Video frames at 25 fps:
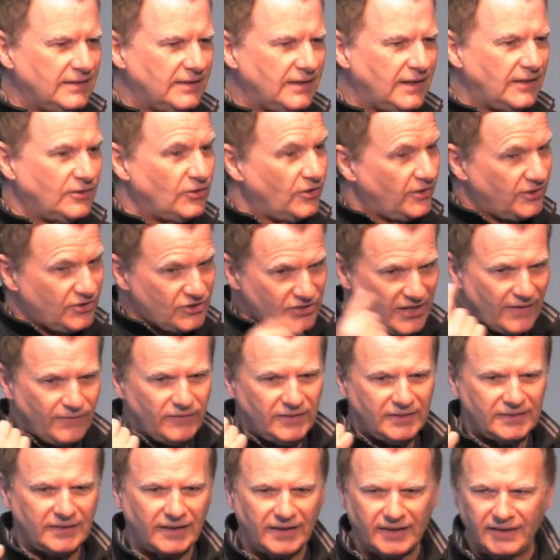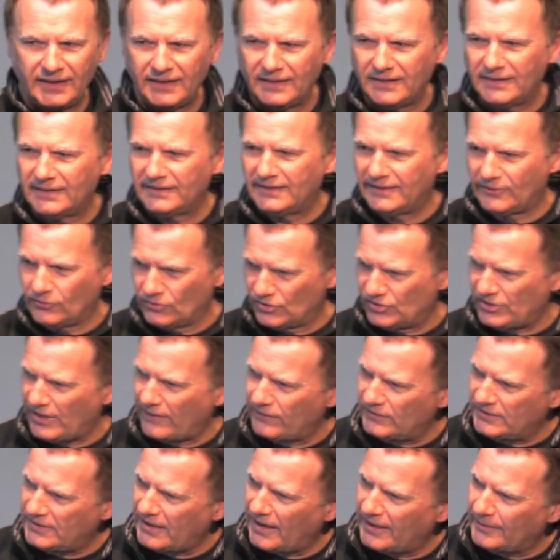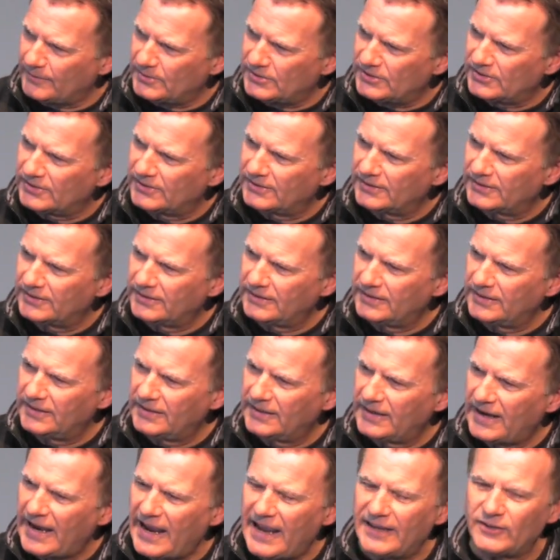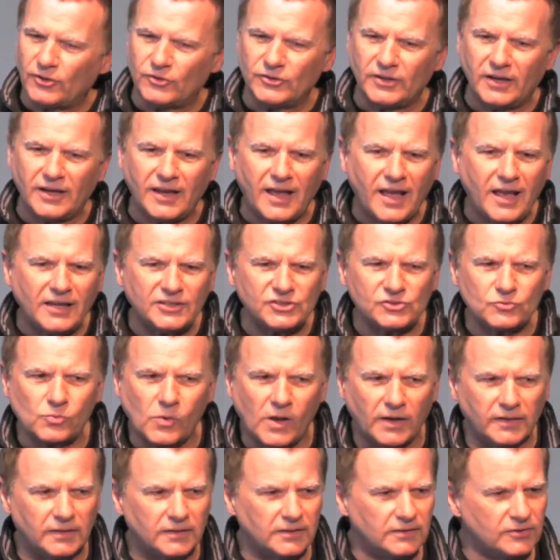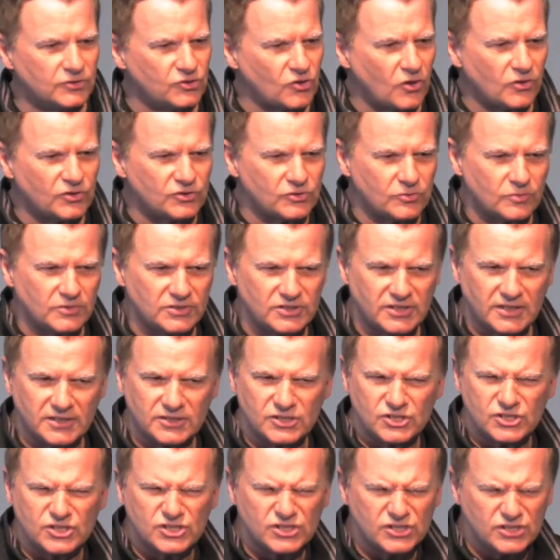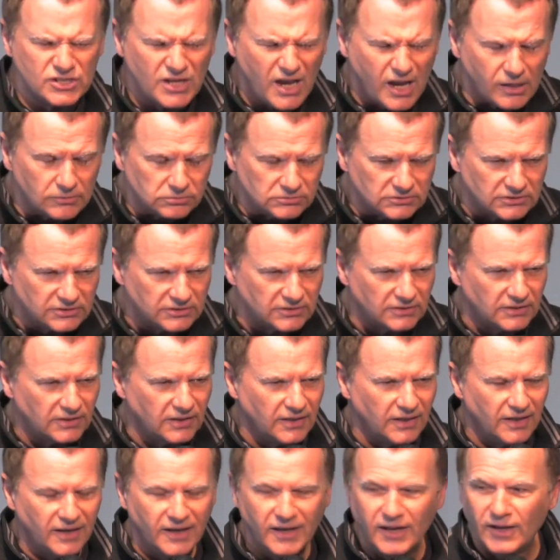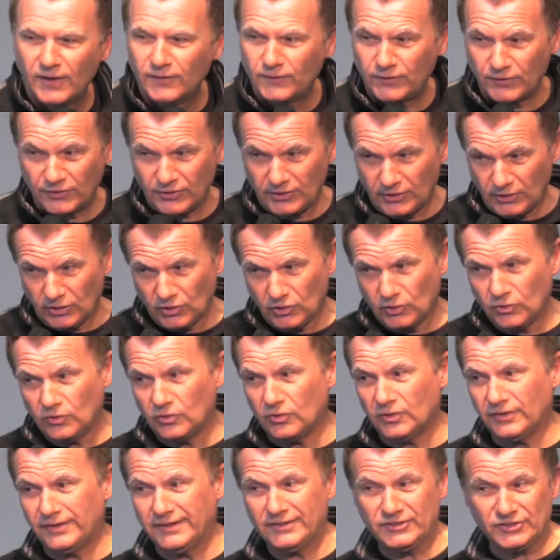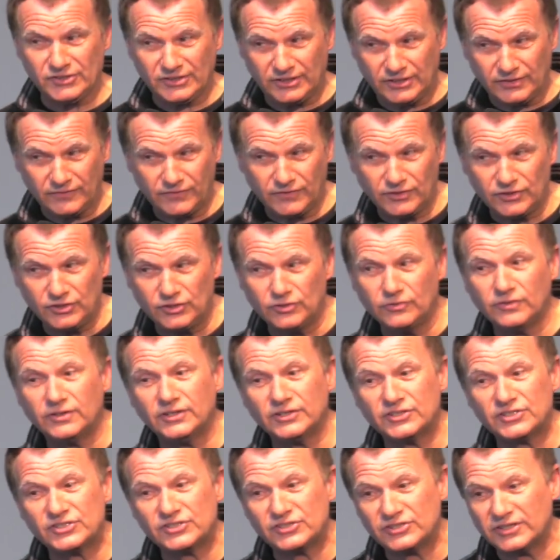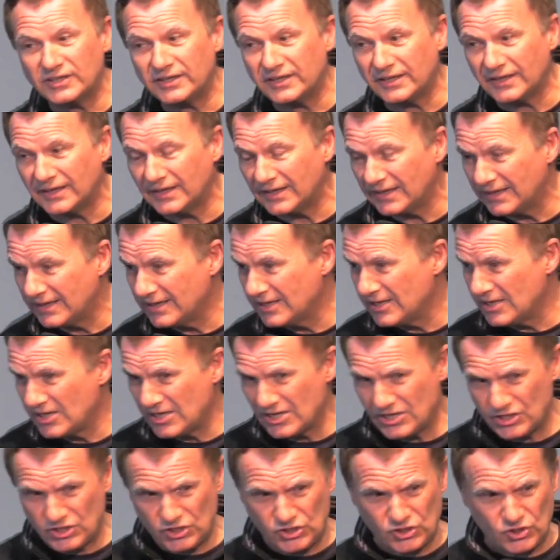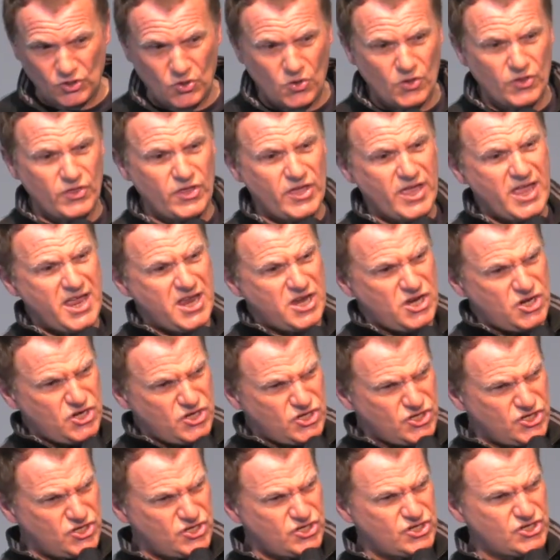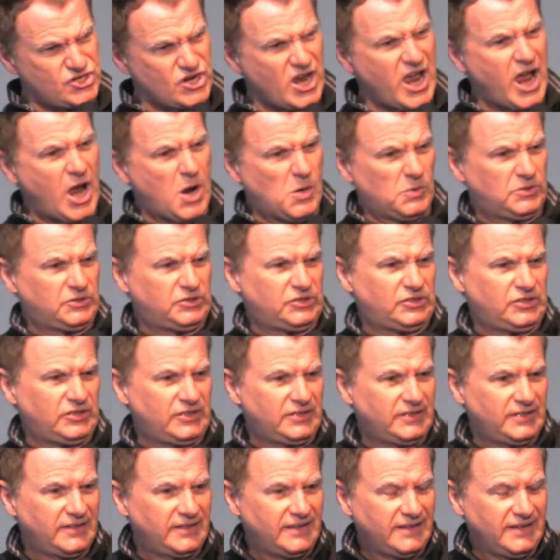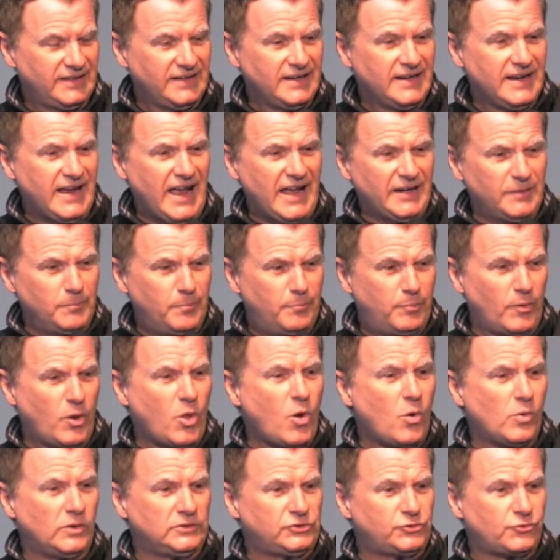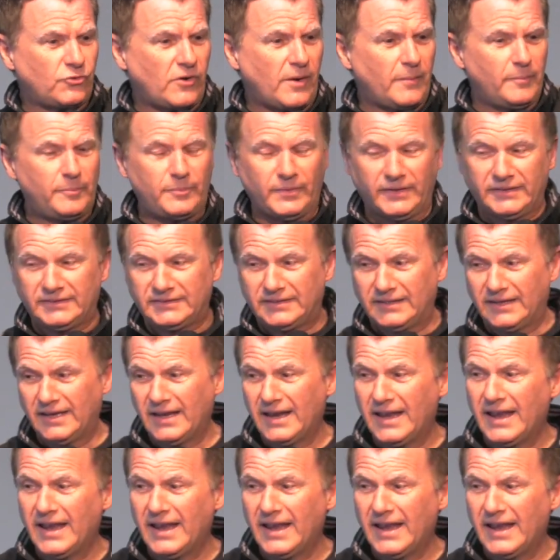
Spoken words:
And on the seventh day, they go 7 times. And on the last one, Joshua says, shout, for the Lord has given you the city. So they shout and blow a trumpet.